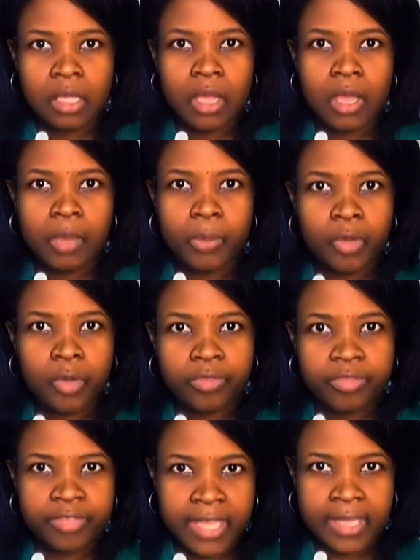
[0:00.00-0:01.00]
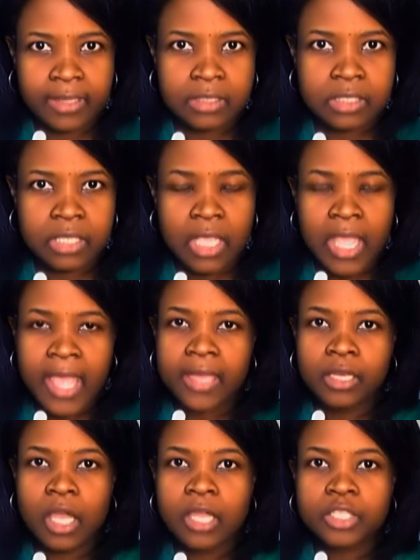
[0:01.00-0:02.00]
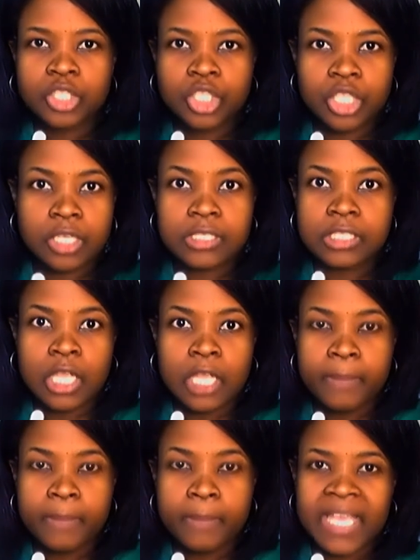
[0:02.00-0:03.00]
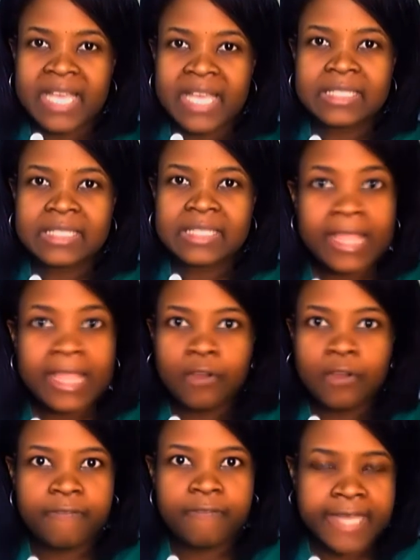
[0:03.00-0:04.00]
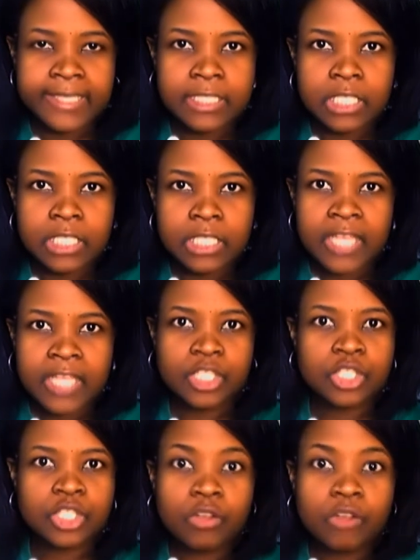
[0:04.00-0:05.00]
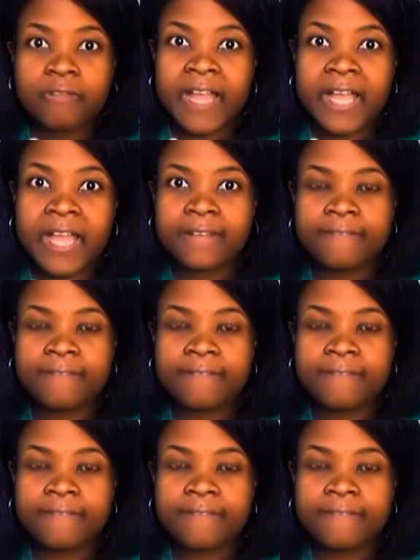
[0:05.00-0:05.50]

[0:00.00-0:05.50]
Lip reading: about things and not just be a sycophant, a servile